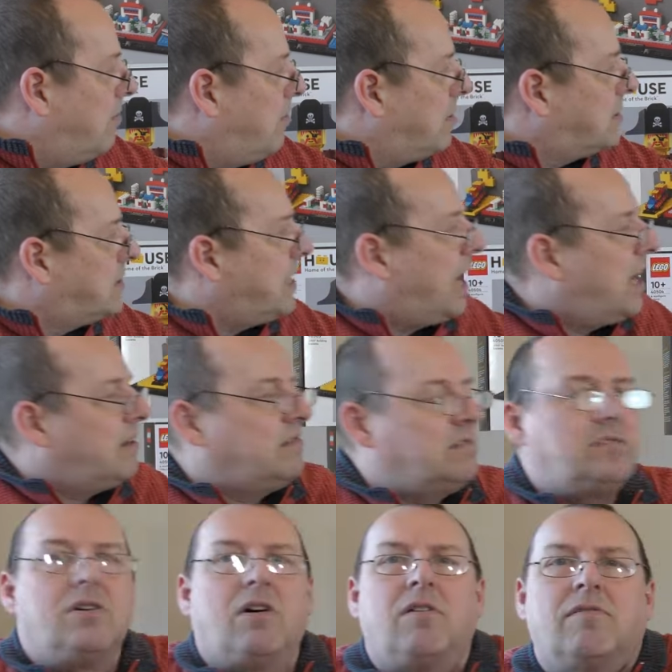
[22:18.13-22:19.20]
what's that?
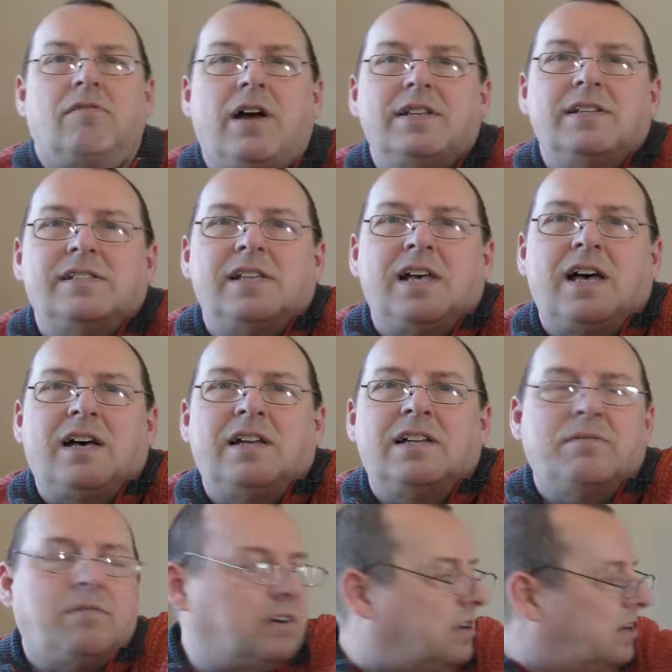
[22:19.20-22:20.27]
Dark red is that? I don't
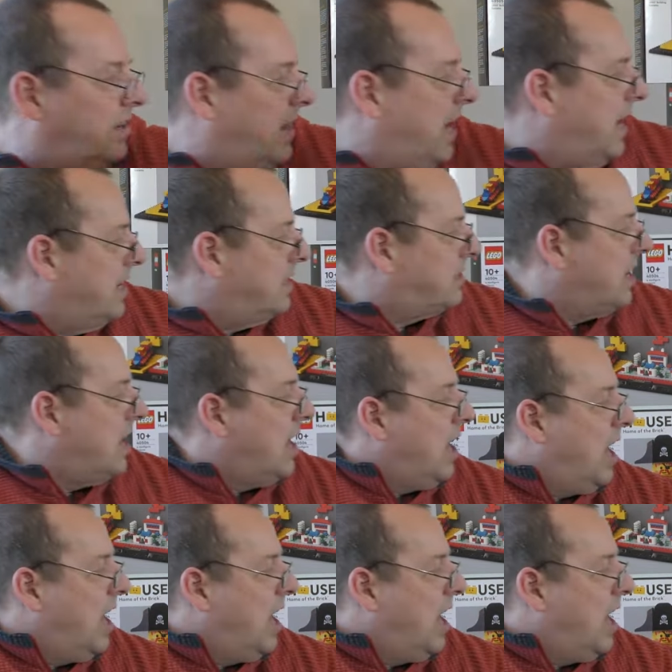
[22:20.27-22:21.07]
know what colour that is.